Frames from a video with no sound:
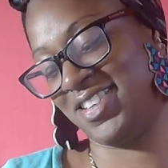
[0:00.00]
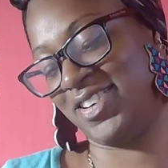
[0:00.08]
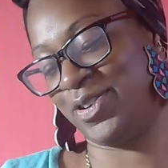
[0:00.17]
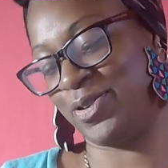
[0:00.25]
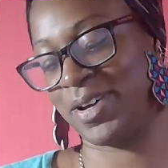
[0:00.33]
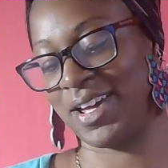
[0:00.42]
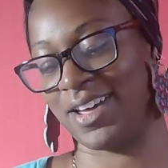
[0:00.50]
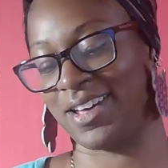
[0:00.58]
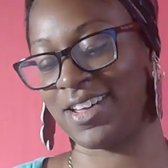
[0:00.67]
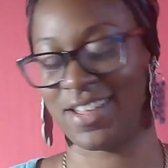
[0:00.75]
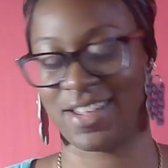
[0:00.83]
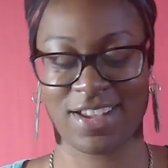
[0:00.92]
okay.
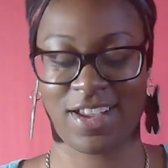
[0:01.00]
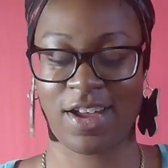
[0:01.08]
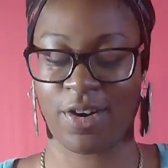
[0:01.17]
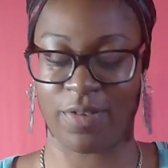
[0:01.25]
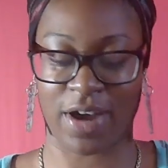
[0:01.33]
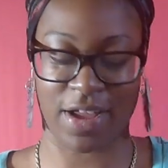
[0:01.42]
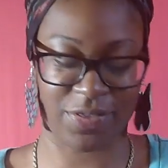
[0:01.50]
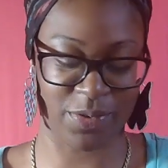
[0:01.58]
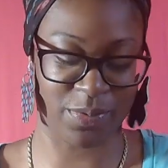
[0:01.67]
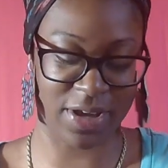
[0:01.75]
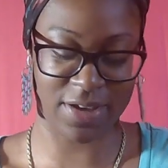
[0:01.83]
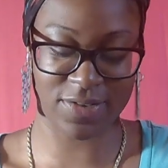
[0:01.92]
Ride the
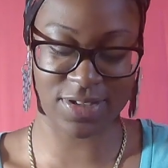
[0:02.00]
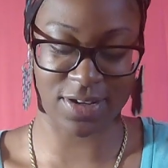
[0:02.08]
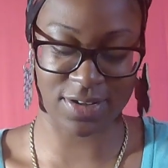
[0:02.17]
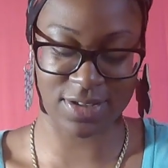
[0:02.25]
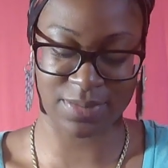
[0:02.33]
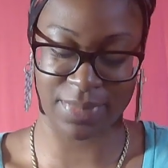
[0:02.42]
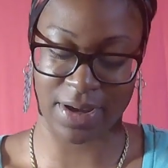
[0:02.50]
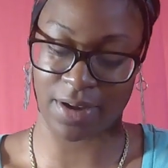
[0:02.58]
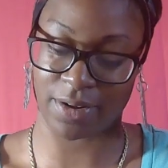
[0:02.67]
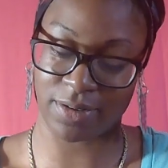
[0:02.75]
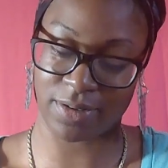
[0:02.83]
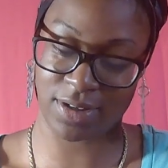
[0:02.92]
Wave talks
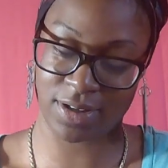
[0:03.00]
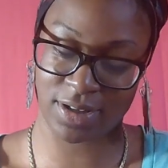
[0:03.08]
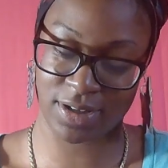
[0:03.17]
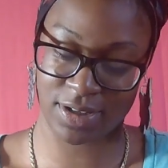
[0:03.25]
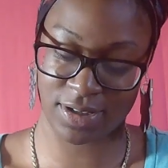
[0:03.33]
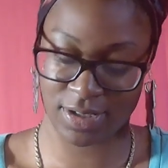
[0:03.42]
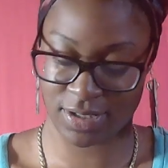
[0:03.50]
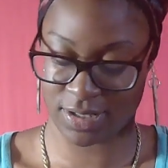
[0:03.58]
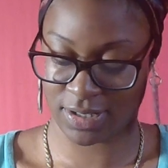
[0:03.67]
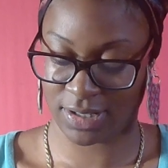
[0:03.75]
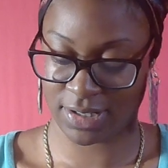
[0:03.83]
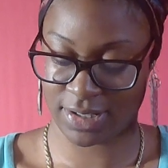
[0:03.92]
about...
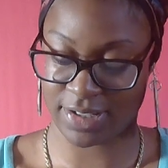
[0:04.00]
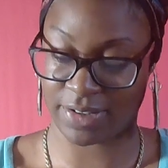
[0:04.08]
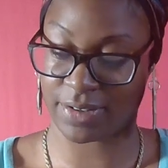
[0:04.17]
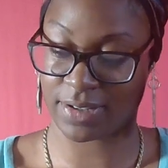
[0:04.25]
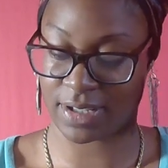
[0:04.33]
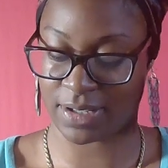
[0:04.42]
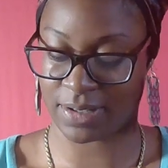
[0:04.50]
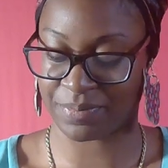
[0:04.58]
okay.